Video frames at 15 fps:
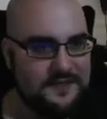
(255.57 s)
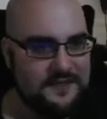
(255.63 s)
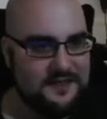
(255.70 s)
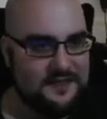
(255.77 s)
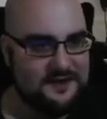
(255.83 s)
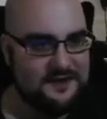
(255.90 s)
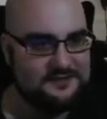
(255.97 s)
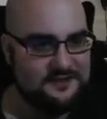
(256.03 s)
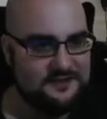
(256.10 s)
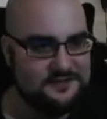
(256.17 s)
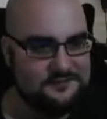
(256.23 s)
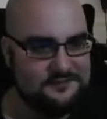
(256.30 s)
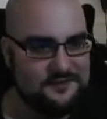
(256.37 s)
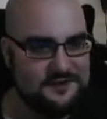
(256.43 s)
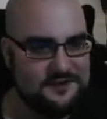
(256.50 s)
I saw this
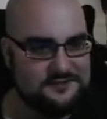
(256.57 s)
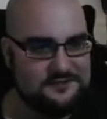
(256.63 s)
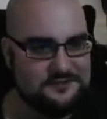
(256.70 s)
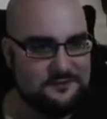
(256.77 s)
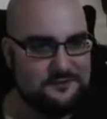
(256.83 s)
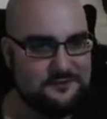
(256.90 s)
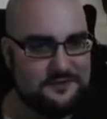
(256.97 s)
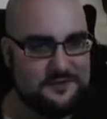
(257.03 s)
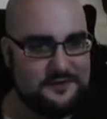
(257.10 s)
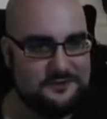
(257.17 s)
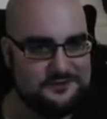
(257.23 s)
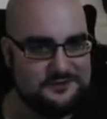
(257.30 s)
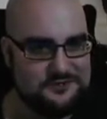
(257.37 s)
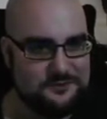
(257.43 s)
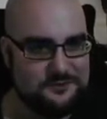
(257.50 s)
fan too, thought that was
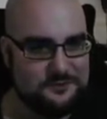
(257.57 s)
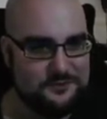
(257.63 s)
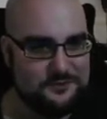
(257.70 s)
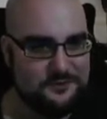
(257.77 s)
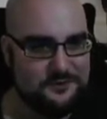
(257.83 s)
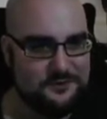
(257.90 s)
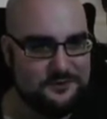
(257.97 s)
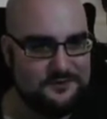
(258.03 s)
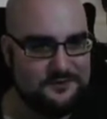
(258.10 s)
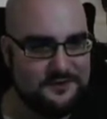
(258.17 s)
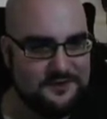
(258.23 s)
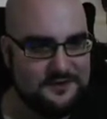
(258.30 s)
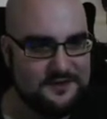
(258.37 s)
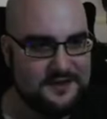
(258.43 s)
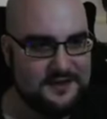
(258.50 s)
super cool.
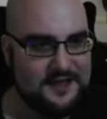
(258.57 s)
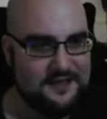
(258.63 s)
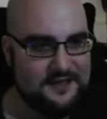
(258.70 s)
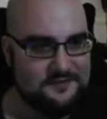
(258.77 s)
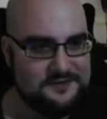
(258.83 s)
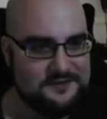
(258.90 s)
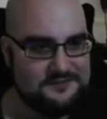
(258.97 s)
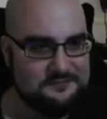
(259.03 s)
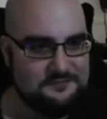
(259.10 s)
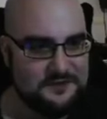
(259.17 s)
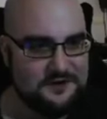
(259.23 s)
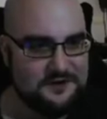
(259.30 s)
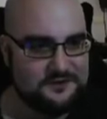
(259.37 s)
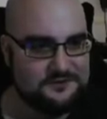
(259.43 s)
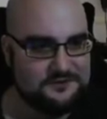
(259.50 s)
And these
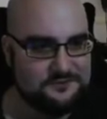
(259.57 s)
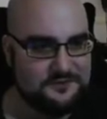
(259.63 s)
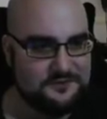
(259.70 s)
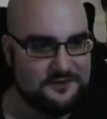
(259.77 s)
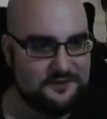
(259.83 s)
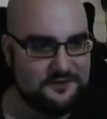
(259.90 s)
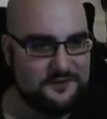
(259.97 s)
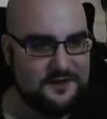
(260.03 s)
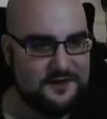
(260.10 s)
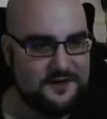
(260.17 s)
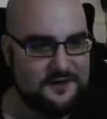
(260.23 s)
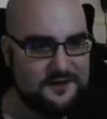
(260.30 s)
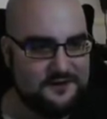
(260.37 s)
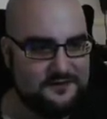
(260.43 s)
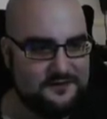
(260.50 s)
mirrors with like
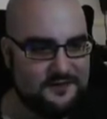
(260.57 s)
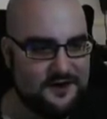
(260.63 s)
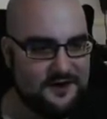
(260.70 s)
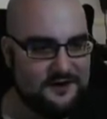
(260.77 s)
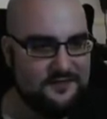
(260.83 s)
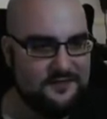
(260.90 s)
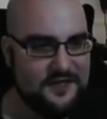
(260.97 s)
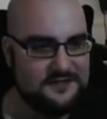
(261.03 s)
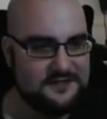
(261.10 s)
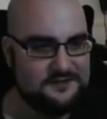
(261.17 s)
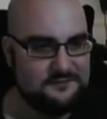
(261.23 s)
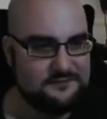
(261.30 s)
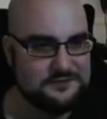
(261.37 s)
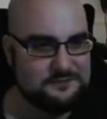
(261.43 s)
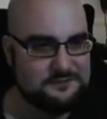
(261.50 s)
the HUD, the heads up
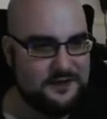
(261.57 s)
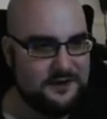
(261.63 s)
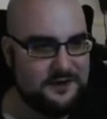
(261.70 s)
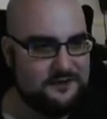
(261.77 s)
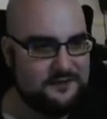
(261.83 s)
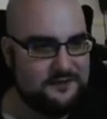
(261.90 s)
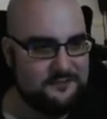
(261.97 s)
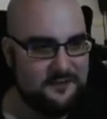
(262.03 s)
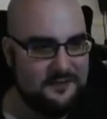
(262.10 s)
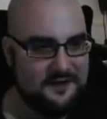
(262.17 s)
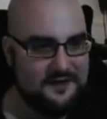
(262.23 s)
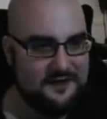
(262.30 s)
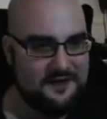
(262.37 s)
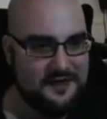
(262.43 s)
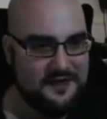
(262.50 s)
display on them,
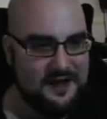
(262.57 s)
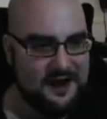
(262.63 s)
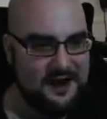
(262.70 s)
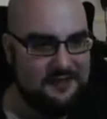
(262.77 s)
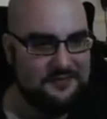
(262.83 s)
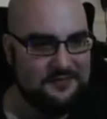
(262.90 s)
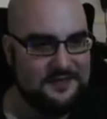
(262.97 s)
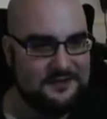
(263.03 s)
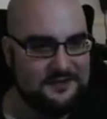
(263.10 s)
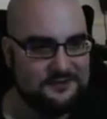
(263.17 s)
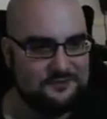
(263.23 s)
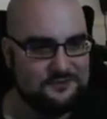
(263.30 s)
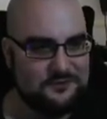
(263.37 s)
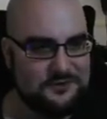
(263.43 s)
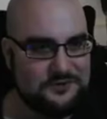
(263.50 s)
I think that looks
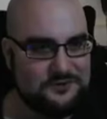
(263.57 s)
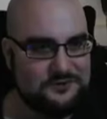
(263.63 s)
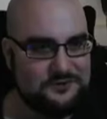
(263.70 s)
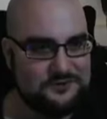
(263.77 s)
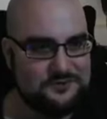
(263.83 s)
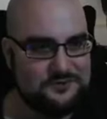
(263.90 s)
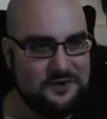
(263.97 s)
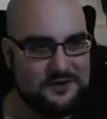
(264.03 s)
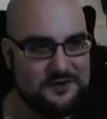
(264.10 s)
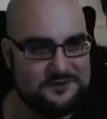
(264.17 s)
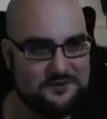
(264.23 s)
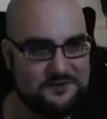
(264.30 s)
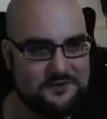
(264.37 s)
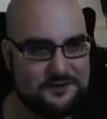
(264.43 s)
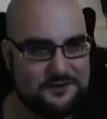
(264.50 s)
really cool as well, so I
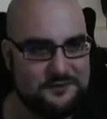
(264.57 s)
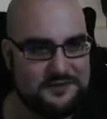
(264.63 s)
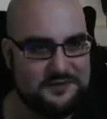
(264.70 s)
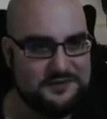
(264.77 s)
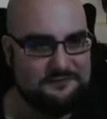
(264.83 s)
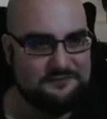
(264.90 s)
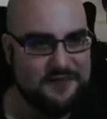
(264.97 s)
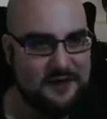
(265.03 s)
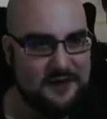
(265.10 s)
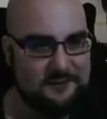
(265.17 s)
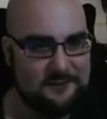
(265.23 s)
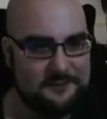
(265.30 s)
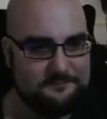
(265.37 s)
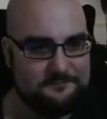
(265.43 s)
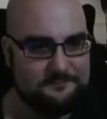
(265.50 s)
figured we leave that one.